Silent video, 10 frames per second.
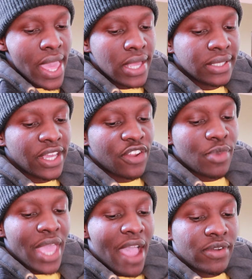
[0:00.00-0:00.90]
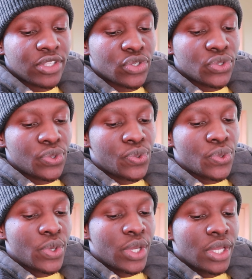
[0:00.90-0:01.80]
instead of me having
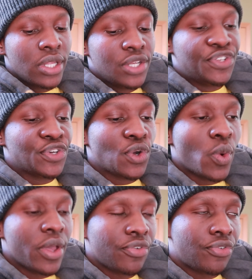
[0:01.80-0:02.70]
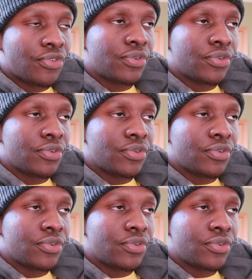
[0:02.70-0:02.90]
to deal with